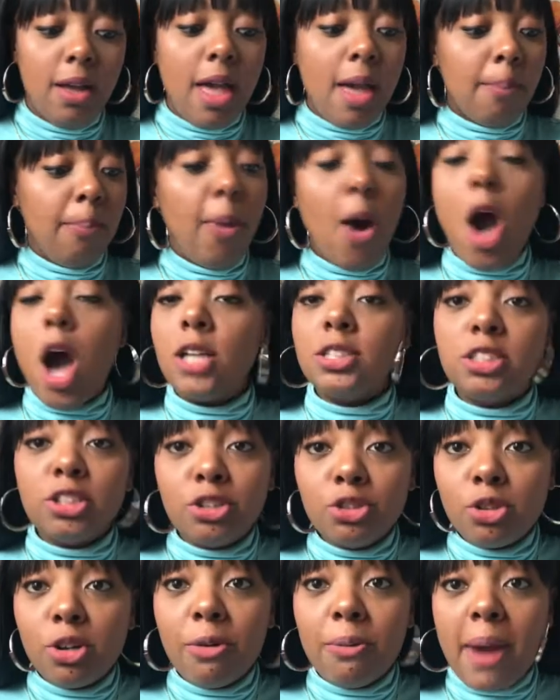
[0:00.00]

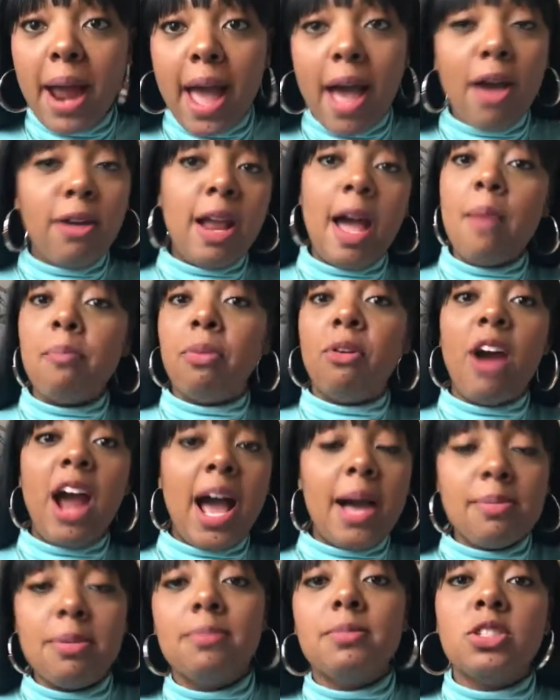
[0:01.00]
bossing you around, I'm
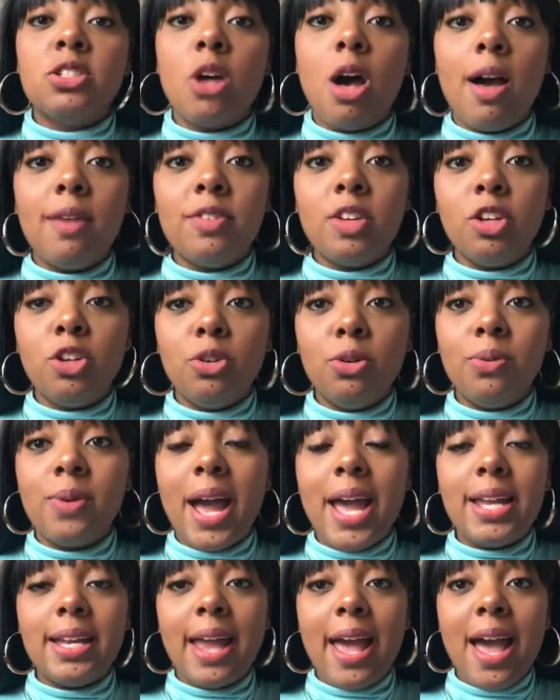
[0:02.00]
problem solving you
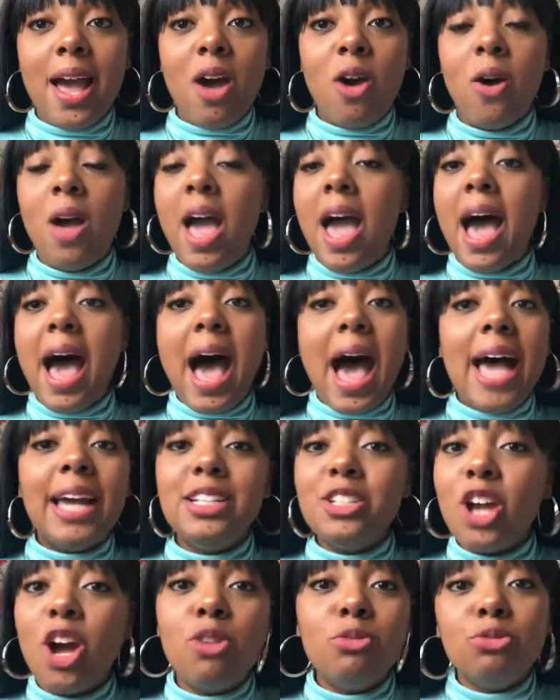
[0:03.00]
right now.
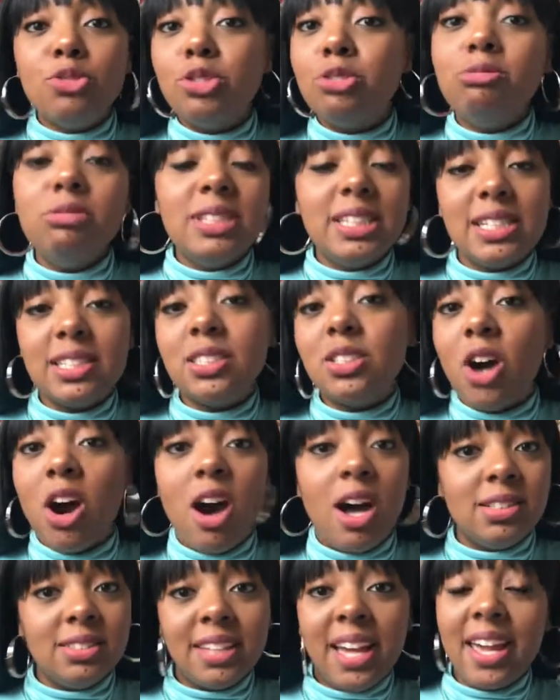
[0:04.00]
I don't do this
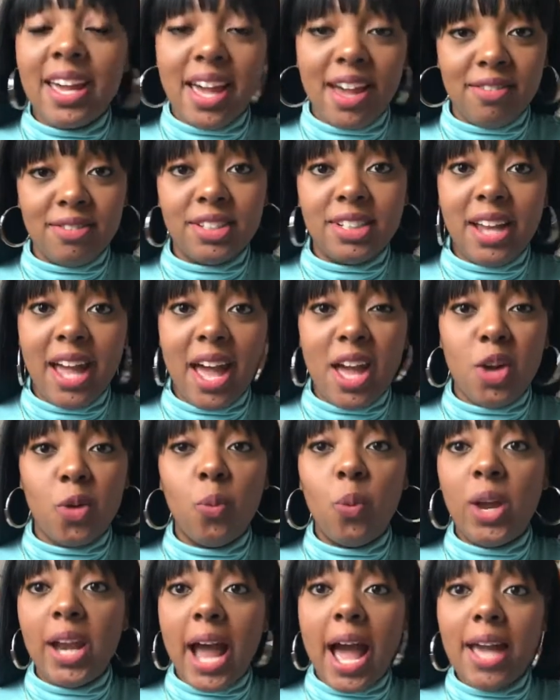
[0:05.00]
all day, every day.
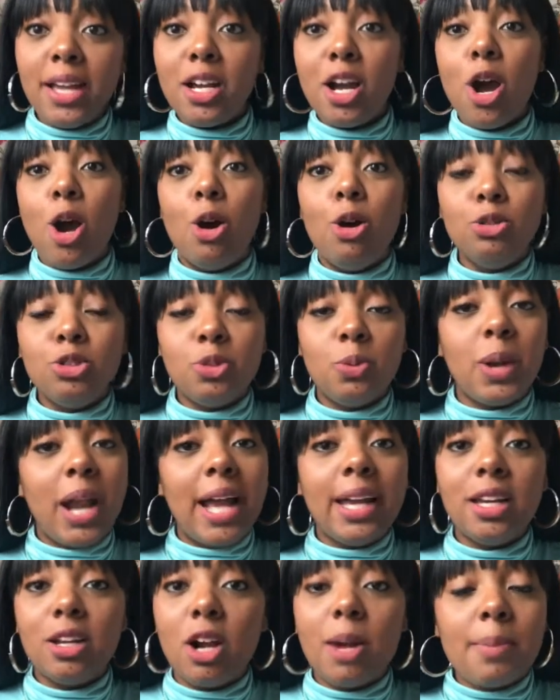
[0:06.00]
When I coach, when
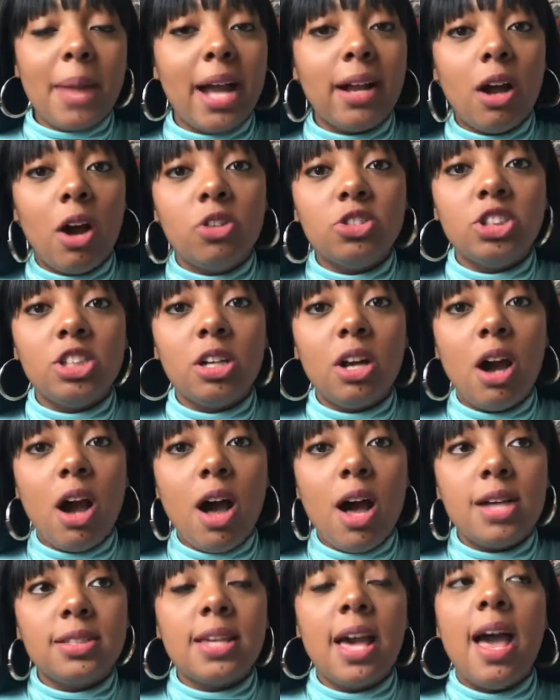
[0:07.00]
I get on my coaching
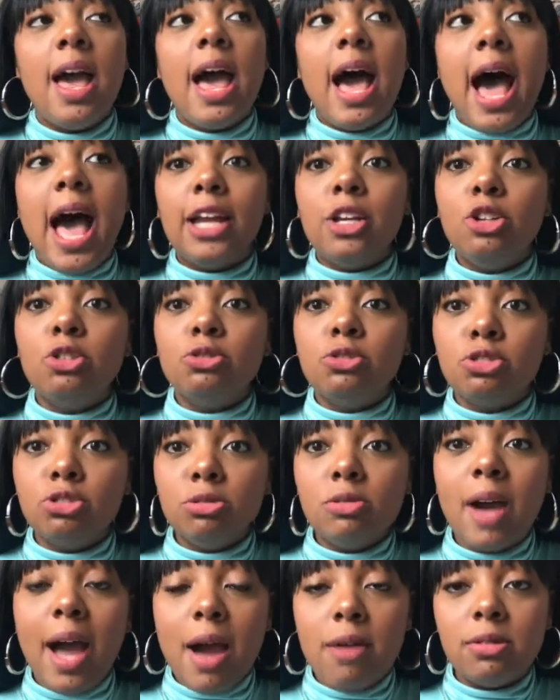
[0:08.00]
calls, I do
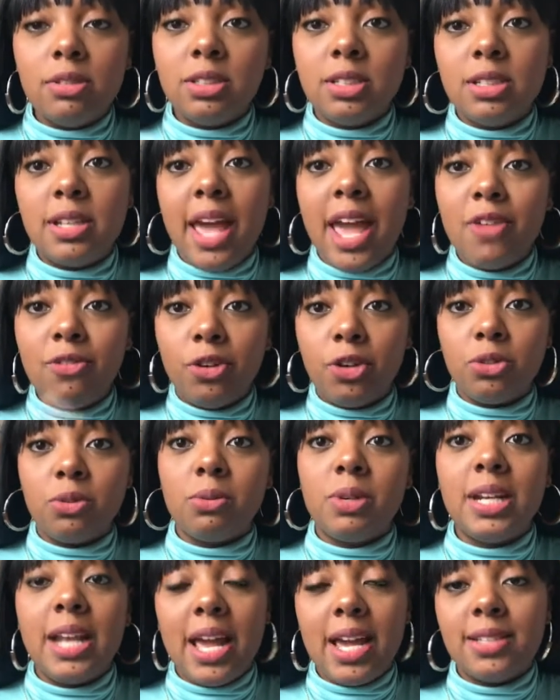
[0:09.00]
two hours a day for
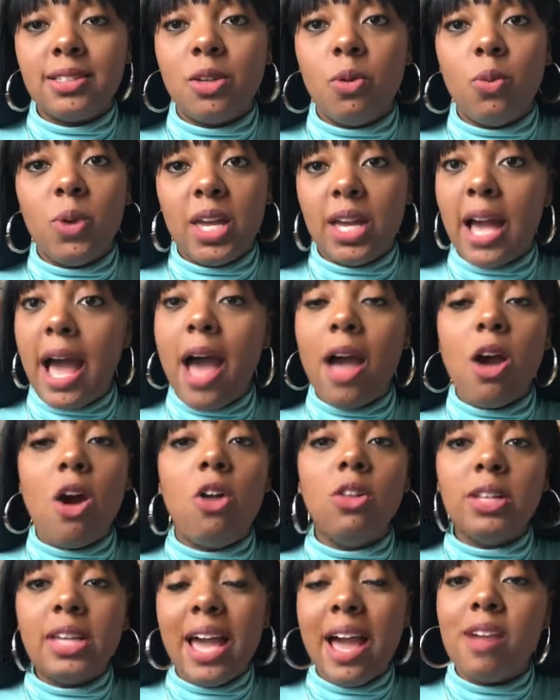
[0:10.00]
three days a week. I
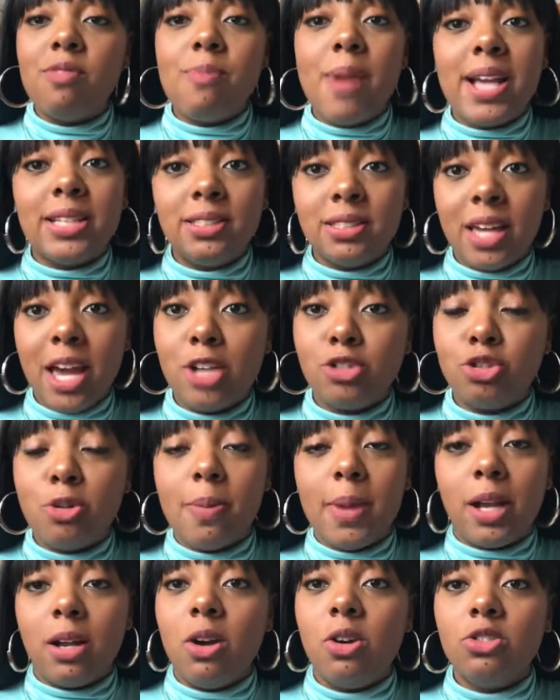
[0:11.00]
only have my schedule,
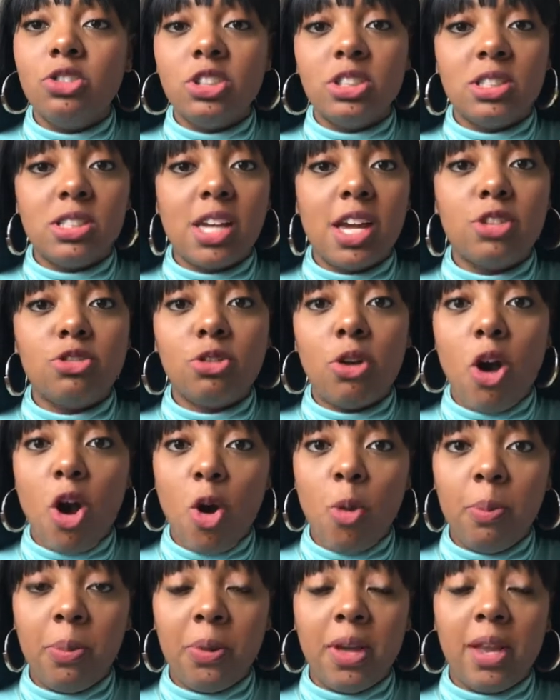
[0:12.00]
my coaching schedule
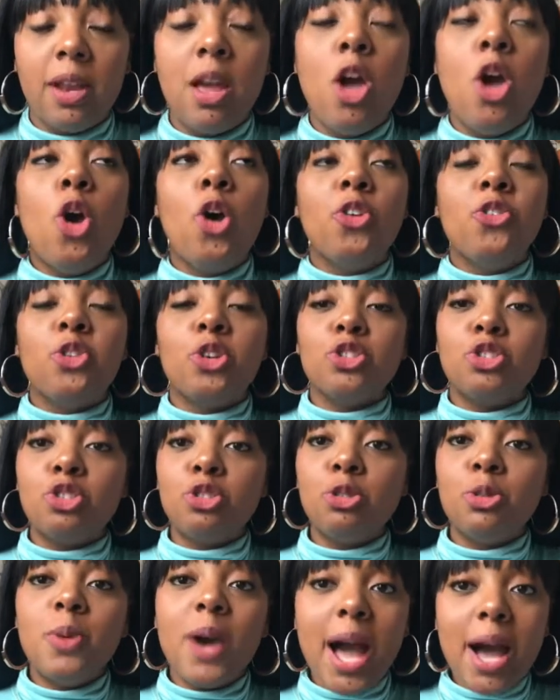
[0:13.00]
open for
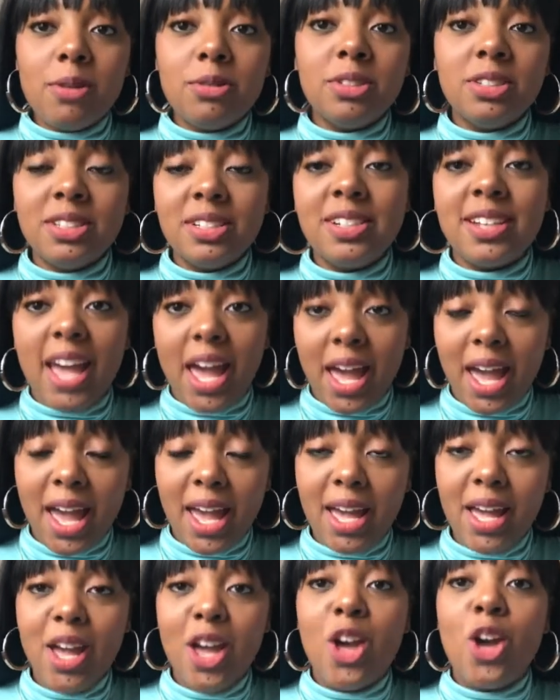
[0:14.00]
two hours a day,